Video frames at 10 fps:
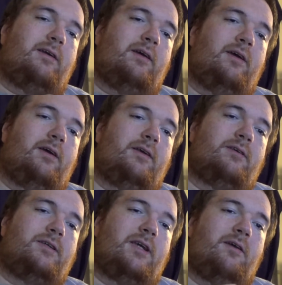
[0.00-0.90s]
uh,
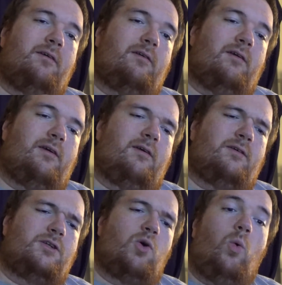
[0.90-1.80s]
so, uh,
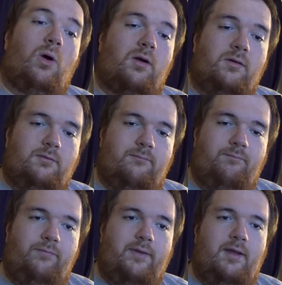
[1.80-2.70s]
score,
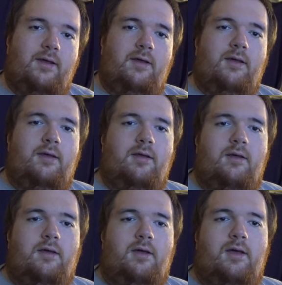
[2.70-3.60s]

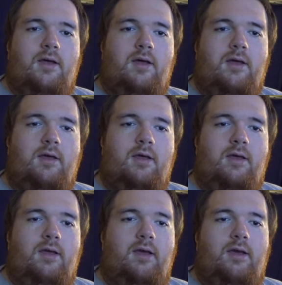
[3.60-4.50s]
uh,
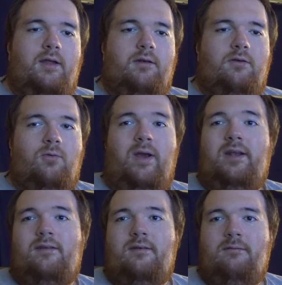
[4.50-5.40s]
and
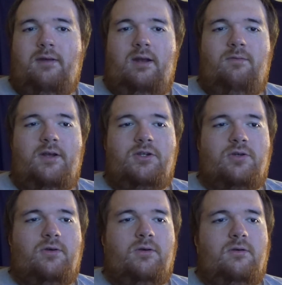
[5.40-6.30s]
great
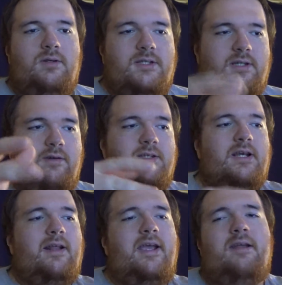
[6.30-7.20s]
adventure series.
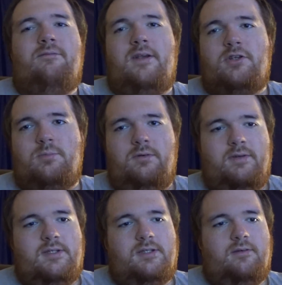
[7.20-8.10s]
I like adventure
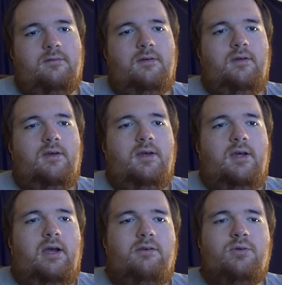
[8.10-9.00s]
movies, so
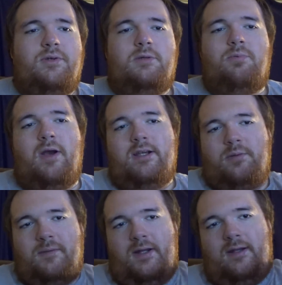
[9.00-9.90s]
I was really surprised
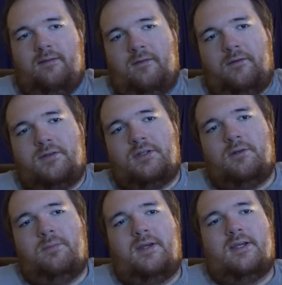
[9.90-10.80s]
when they did those
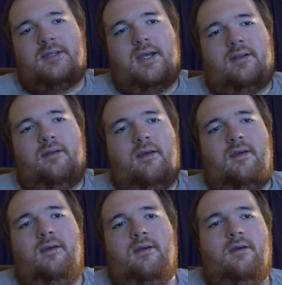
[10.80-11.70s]
too, because I,
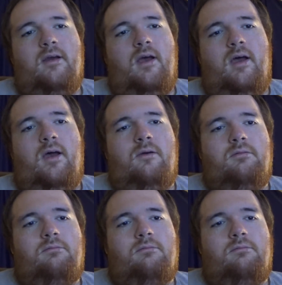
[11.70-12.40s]
uh,